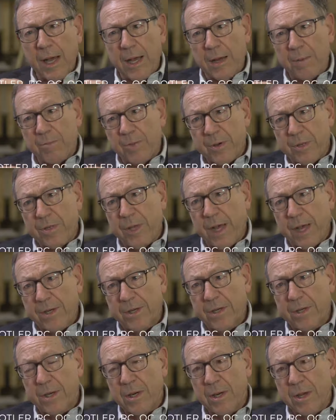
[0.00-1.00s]
and
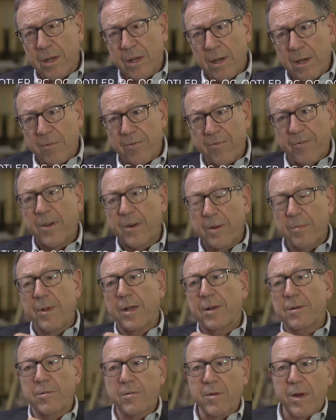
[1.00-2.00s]
protection of
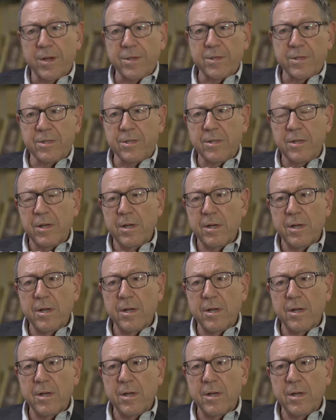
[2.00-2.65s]
fundamental rights,